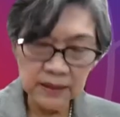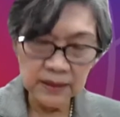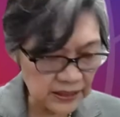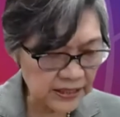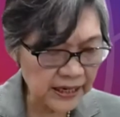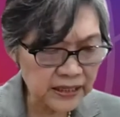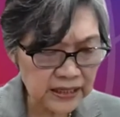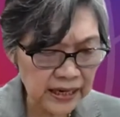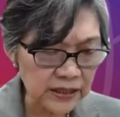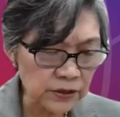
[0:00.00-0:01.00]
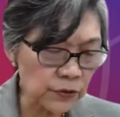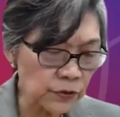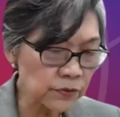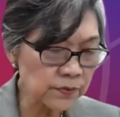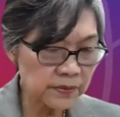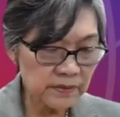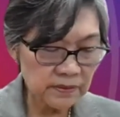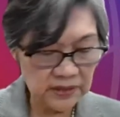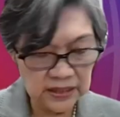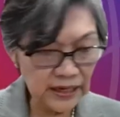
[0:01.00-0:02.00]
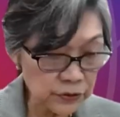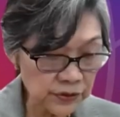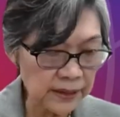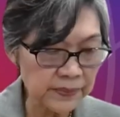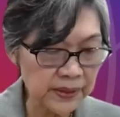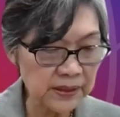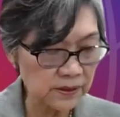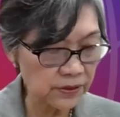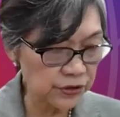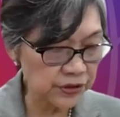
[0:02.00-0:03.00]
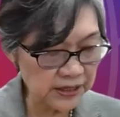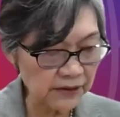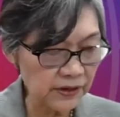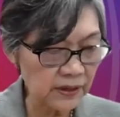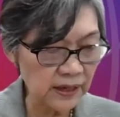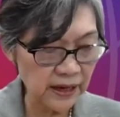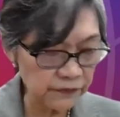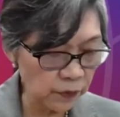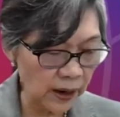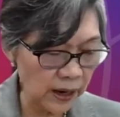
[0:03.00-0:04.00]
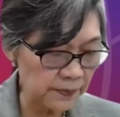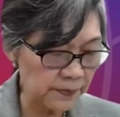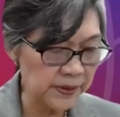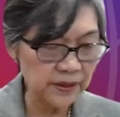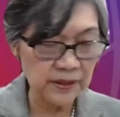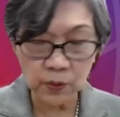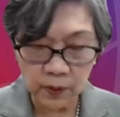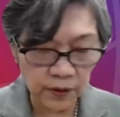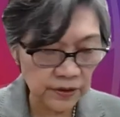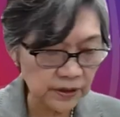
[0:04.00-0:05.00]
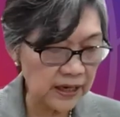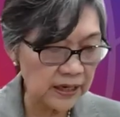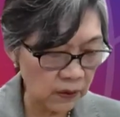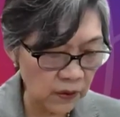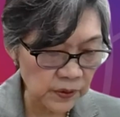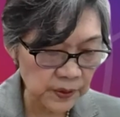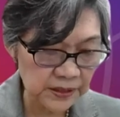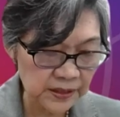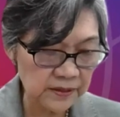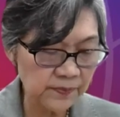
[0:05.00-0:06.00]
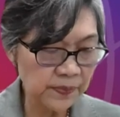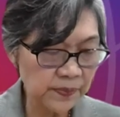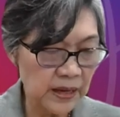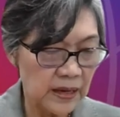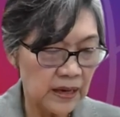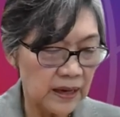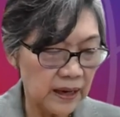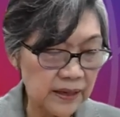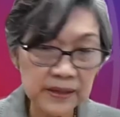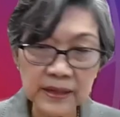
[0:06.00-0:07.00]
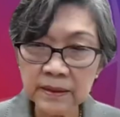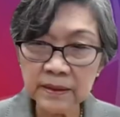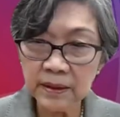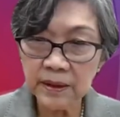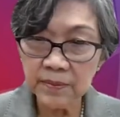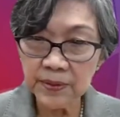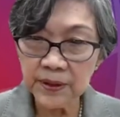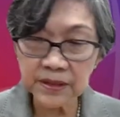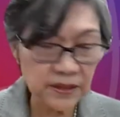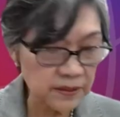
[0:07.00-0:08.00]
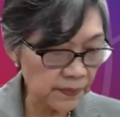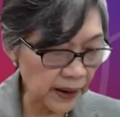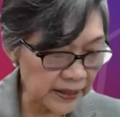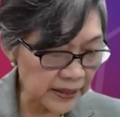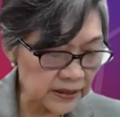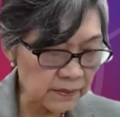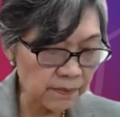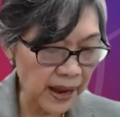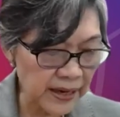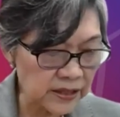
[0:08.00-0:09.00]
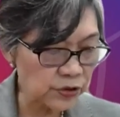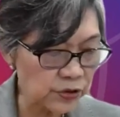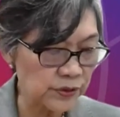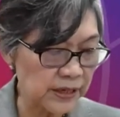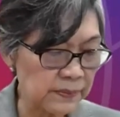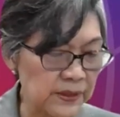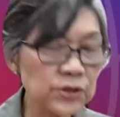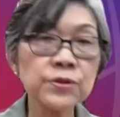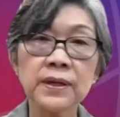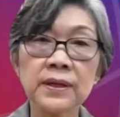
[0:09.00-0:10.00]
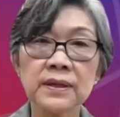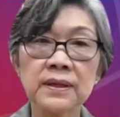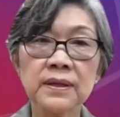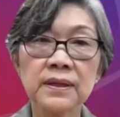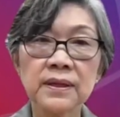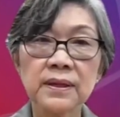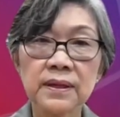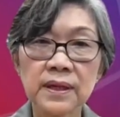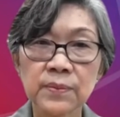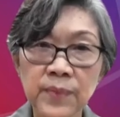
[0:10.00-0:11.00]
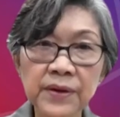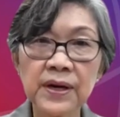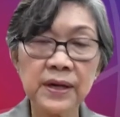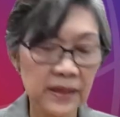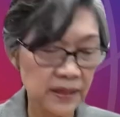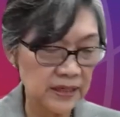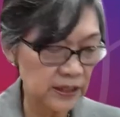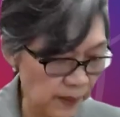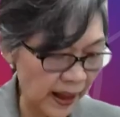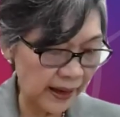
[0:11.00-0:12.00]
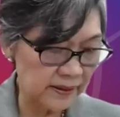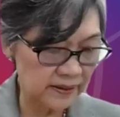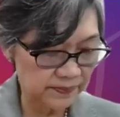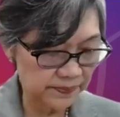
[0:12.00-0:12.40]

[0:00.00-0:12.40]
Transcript: attending NATO, the NATO summit, G7, FOIP, the Quad, and AUKUS, I think President Biden managed to demonstrate America is back.